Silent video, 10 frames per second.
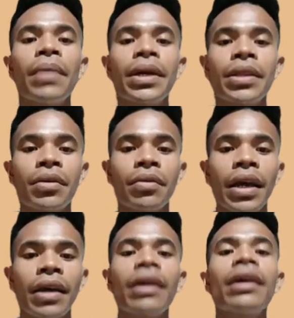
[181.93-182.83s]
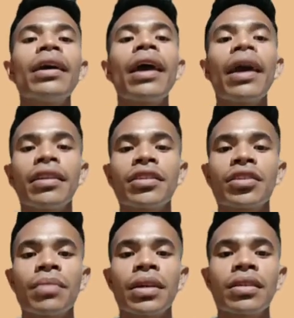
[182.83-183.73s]
by the correct
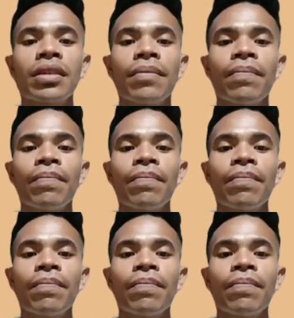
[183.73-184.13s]
instrument.